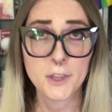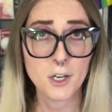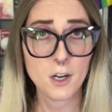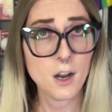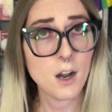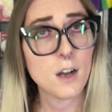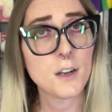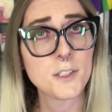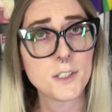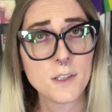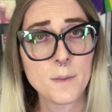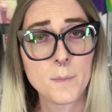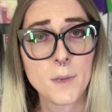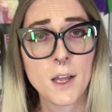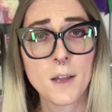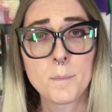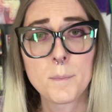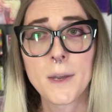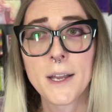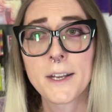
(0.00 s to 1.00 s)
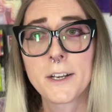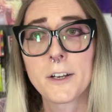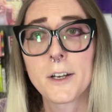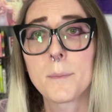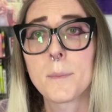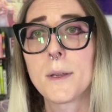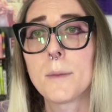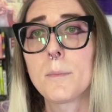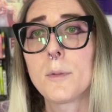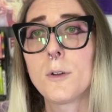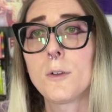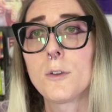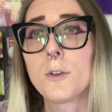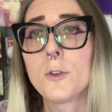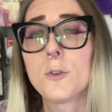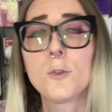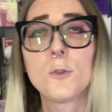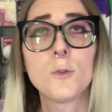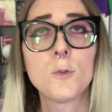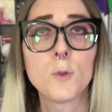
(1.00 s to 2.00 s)
are some non-binary people
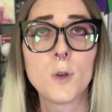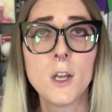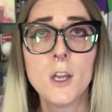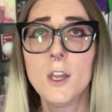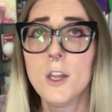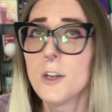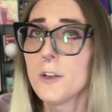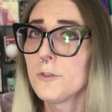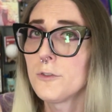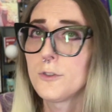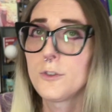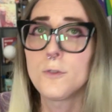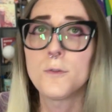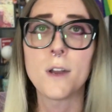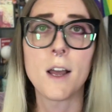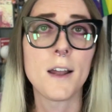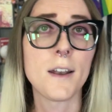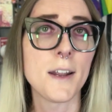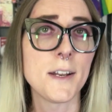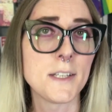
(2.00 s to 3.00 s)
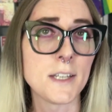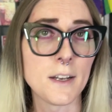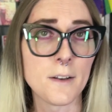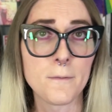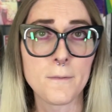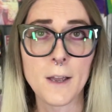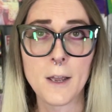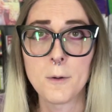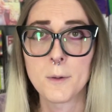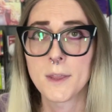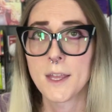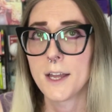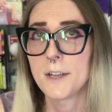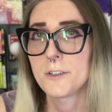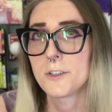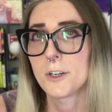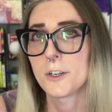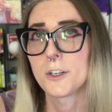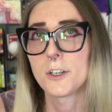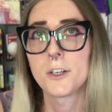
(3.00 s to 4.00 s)
who do not identify with that
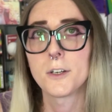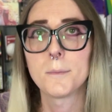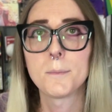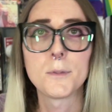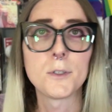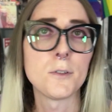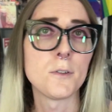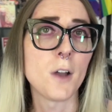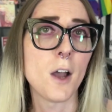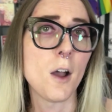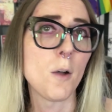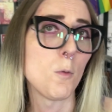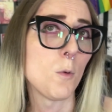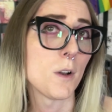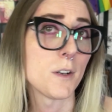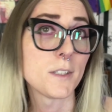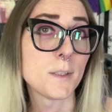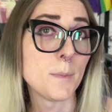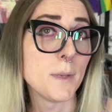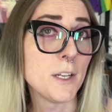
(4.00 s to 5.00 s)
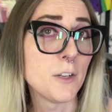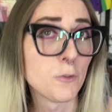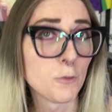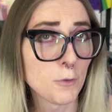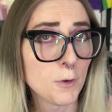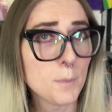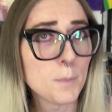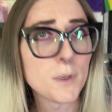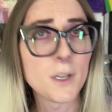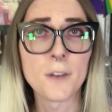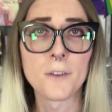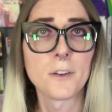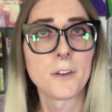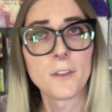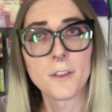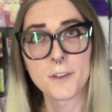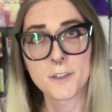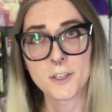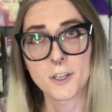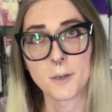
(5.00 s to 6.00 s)
term, do not want to be grouped under
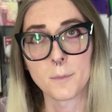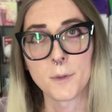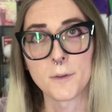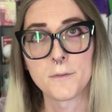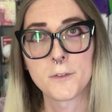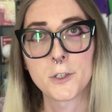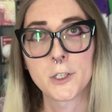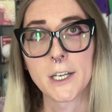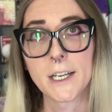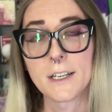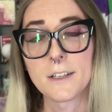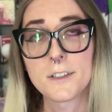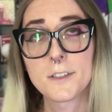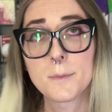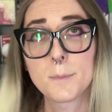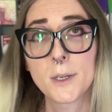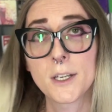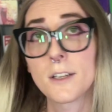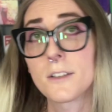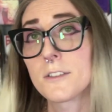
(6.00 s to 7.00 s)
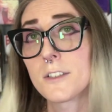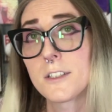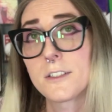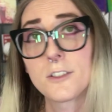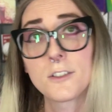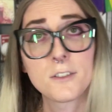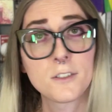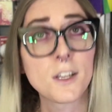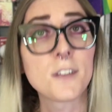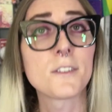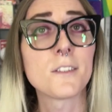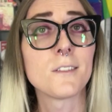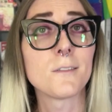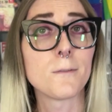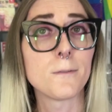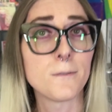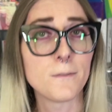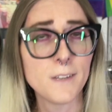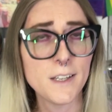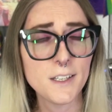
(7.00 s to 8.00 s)
the term of trans, because it just doesn't
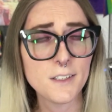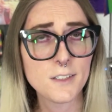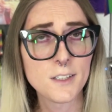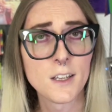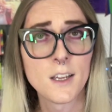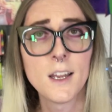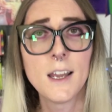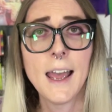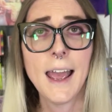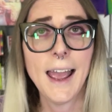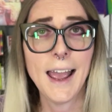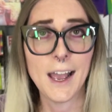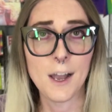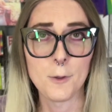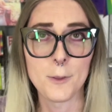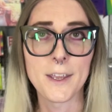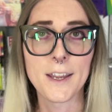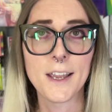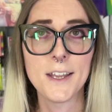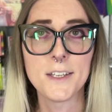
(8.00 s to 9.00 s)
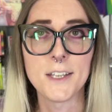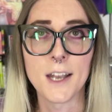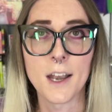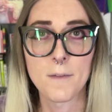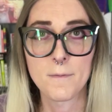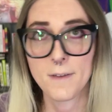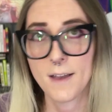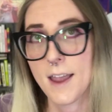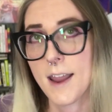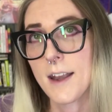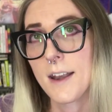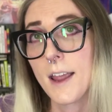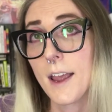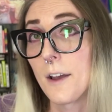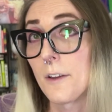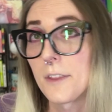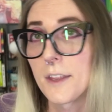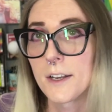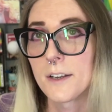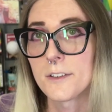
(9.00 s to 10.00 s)
fit how they identify and
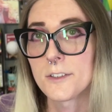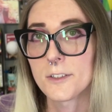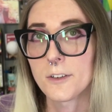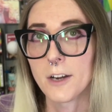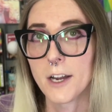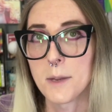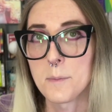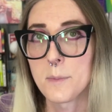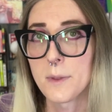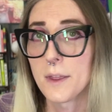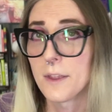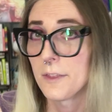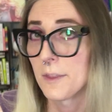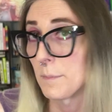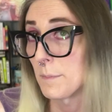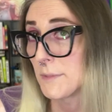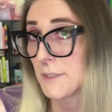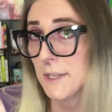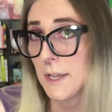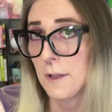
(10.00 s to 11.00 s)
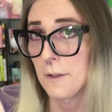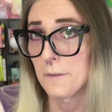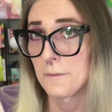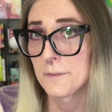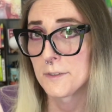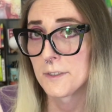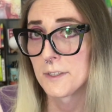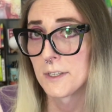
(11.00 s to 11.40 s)
how they describe themselves.